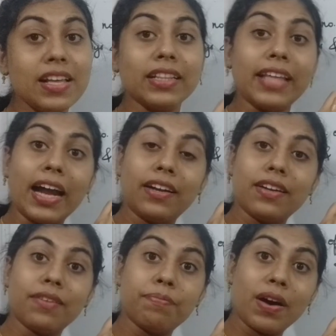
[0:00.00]
That
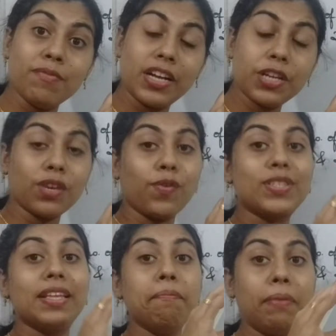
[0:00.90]
permutation was
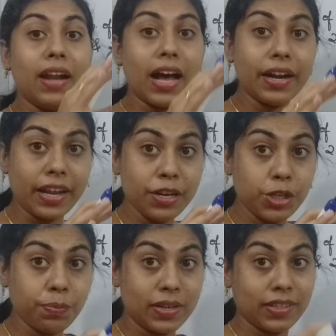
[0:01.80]
simple
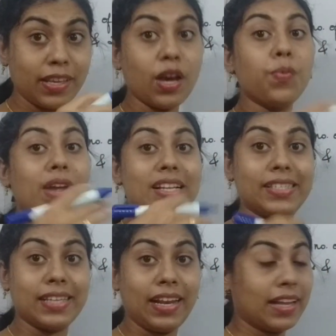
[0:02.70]
arrangement. Here we are
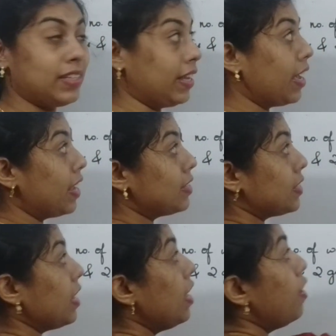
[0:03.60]
selecting, and
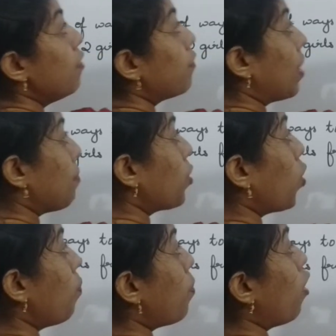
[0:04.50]
see, from a
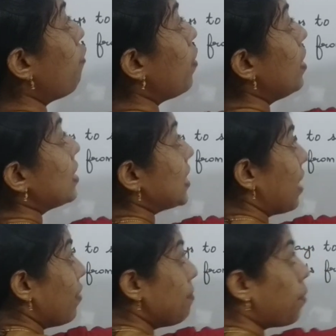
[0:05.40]
group of
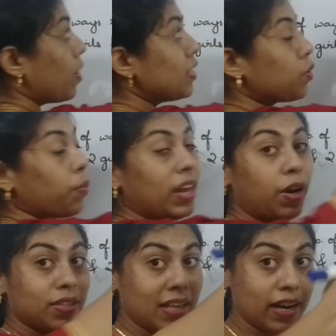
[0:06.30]
7 boys we need
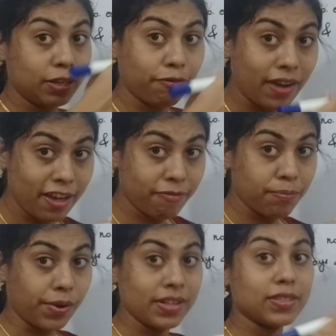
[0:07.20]
to select 5
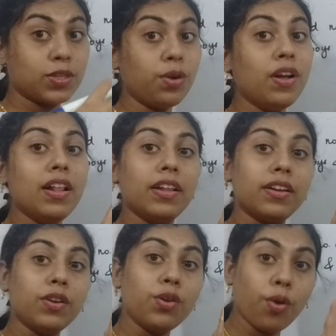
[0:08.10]
boys. So
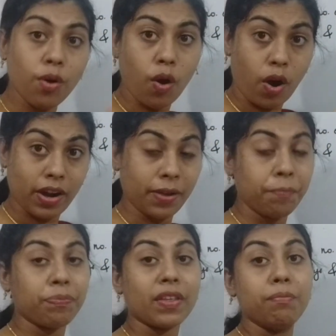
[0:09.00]
no order.
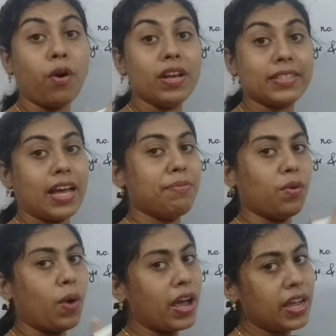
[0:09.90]
Boys can be
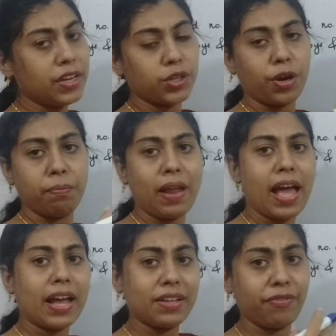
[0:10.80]
white or
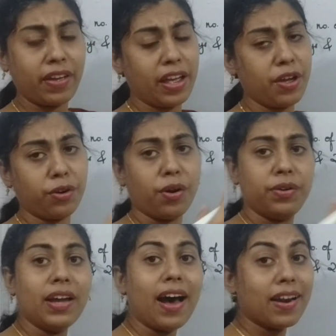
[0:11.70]
black, fair or
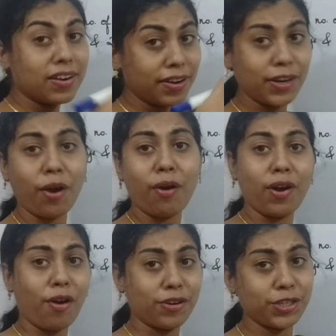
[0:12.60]
dark, tall
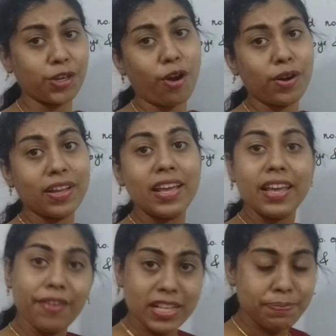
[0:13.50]
or short,
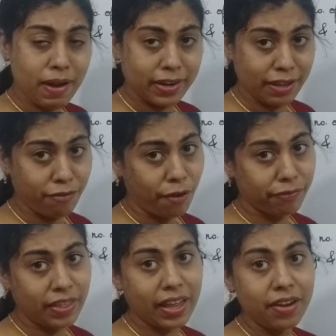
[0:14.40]
irrespective of
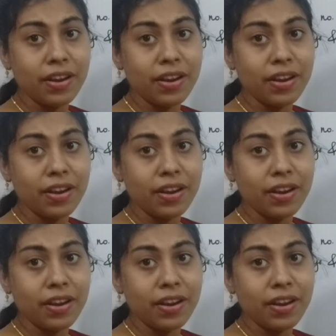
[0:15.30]
their